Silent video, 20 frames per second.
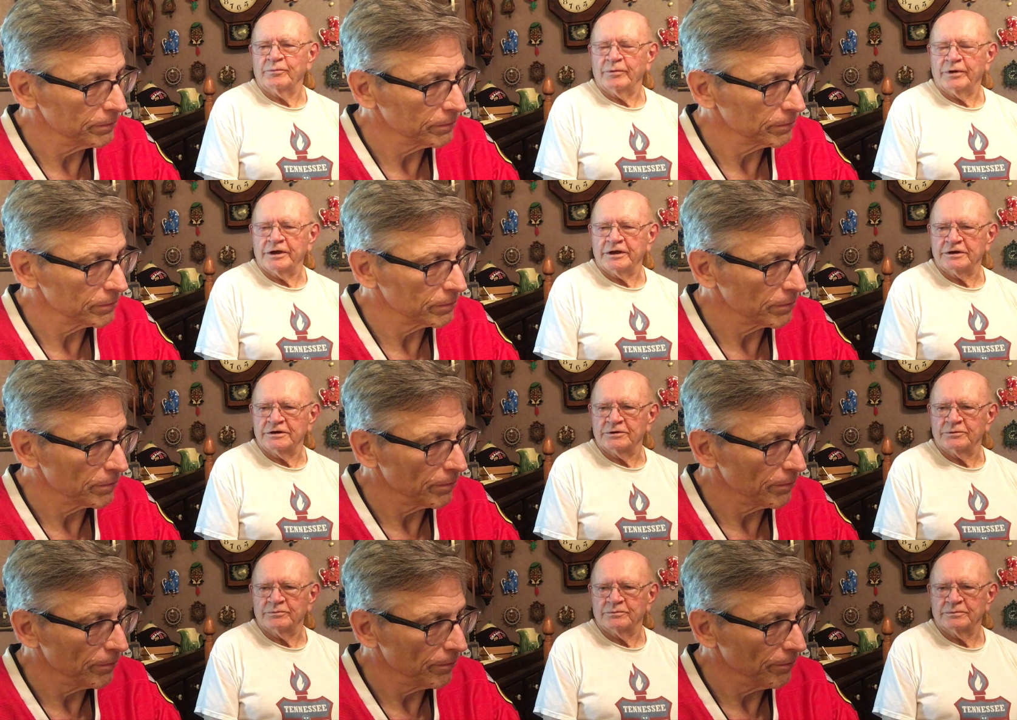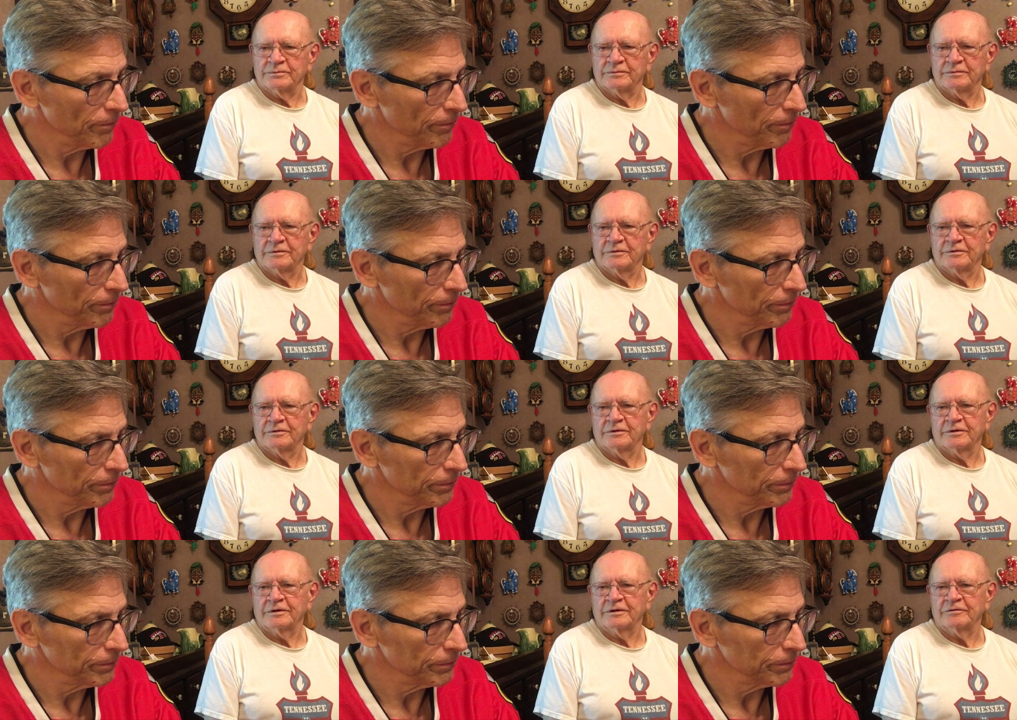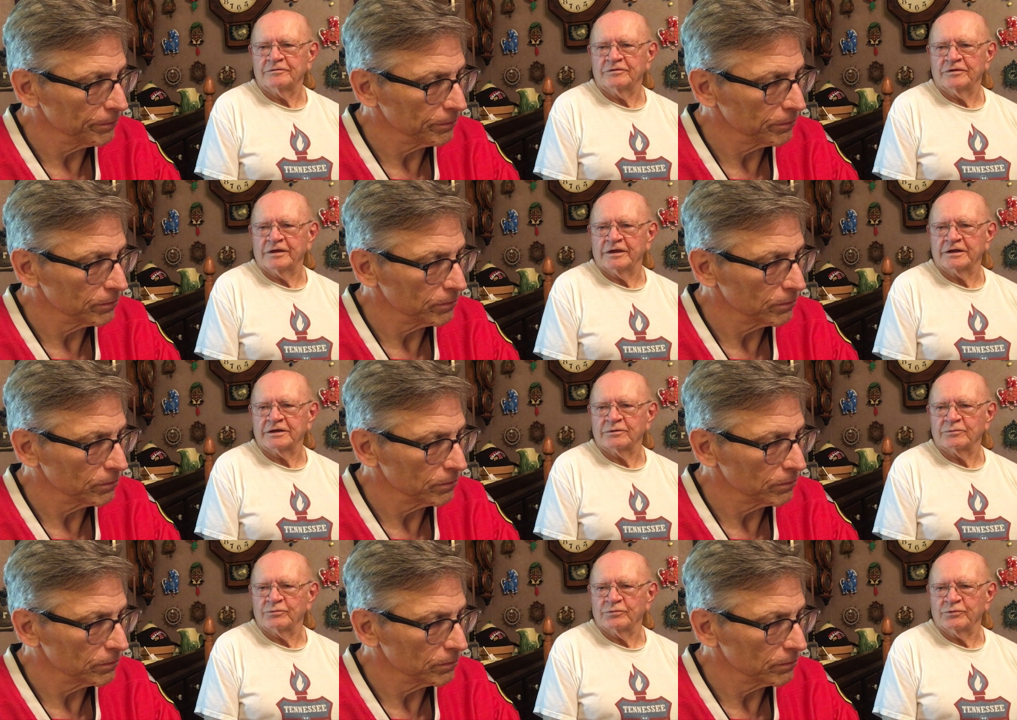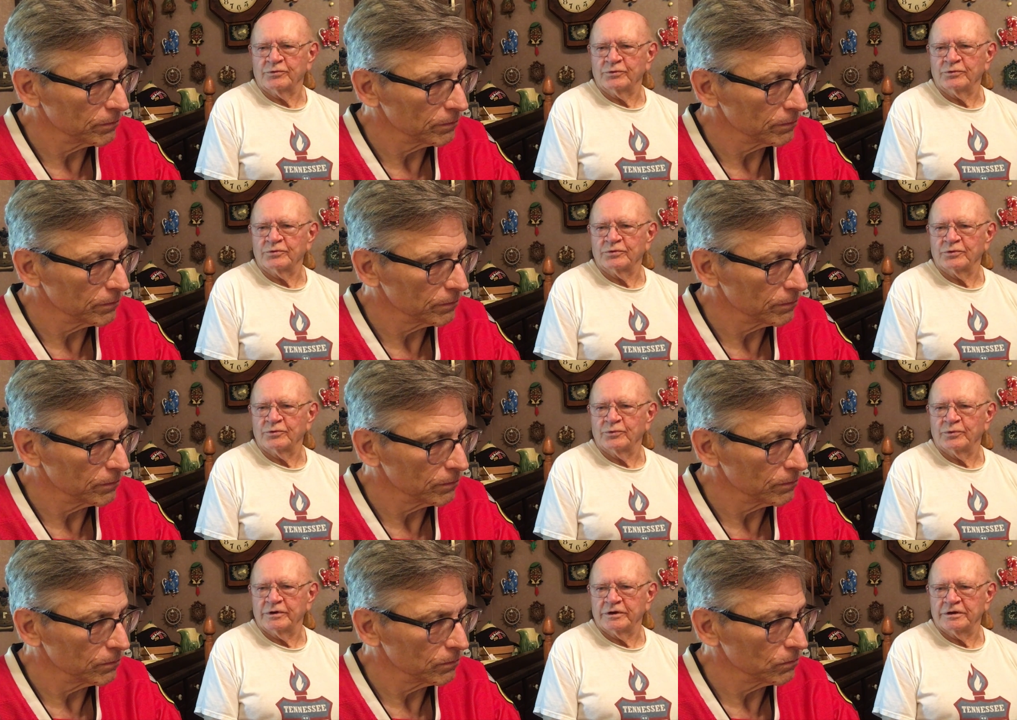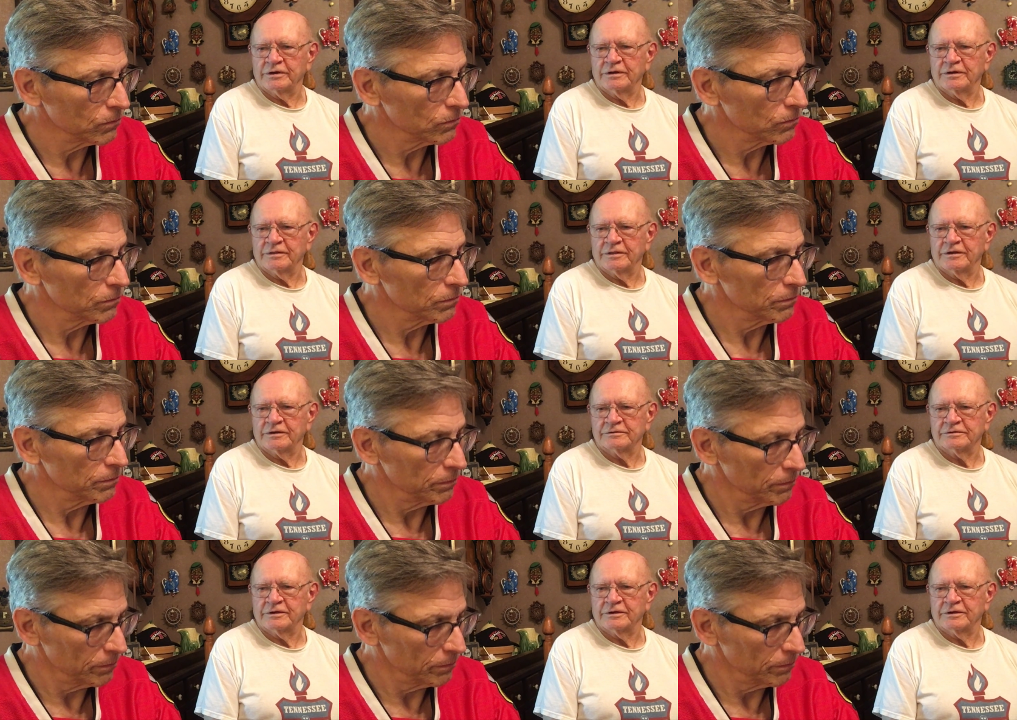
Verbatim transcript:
Speaker 1: through the meet. At, at the finals, you mean, right?